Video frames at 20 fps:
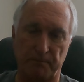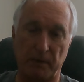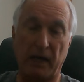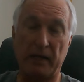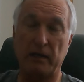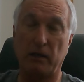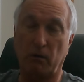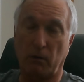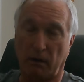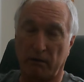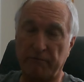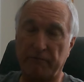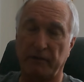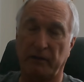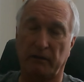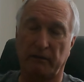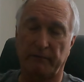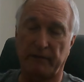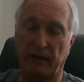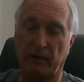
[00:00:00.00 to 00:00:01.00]
I know I
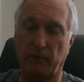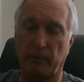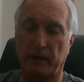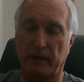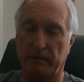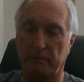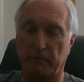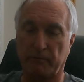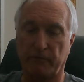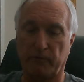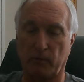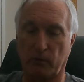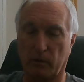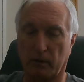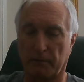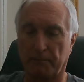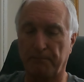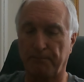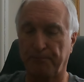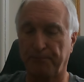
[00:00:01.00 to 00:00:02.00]
felt that way
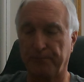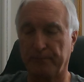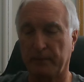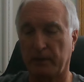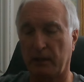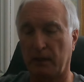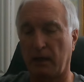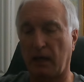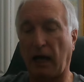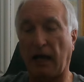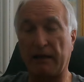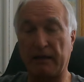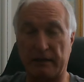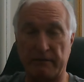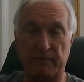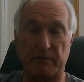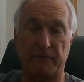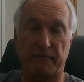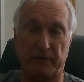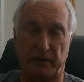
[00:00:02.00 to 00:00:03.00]
before. I
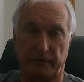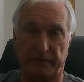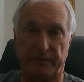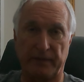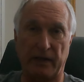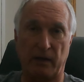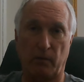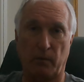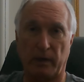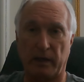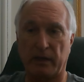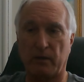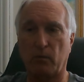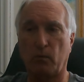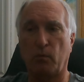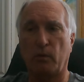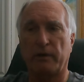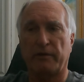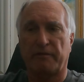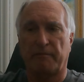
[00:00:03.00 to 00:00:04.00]
even felt that way
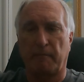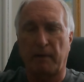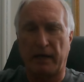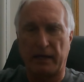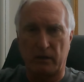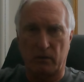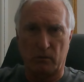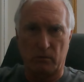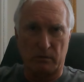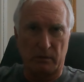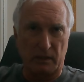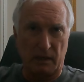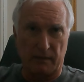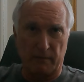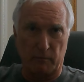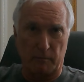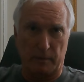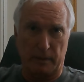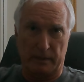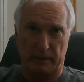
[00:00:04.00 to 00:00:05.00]
with my own
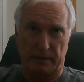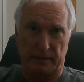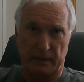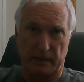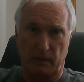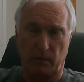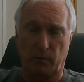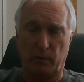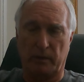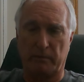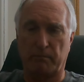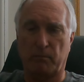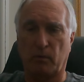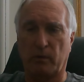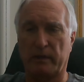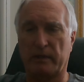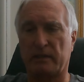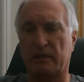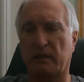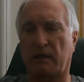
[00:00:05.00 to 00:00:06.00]
government at one
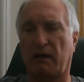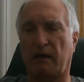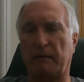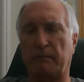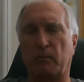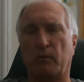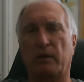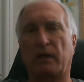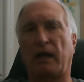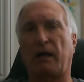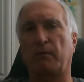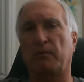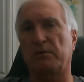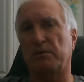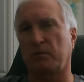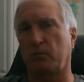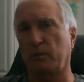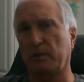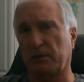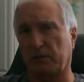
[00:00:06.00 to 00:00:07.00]
point in time when I
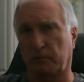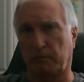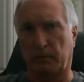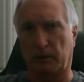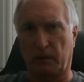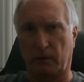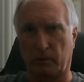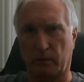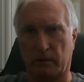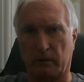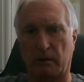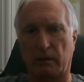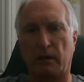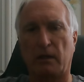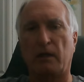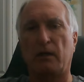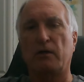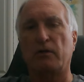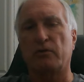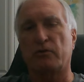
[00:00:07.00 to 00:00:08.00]
was a whistleblower
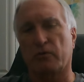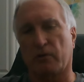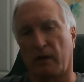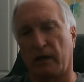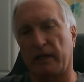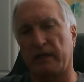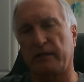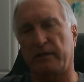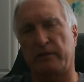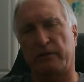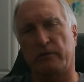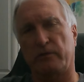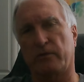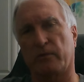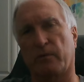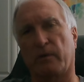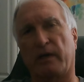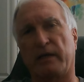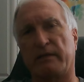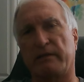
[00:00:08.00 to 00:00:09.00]
trying to do
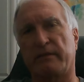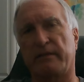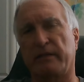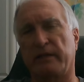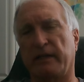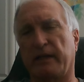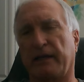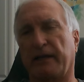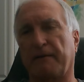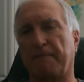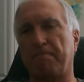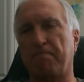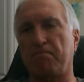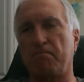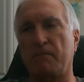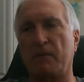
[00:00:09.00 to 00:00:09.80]
the right thing.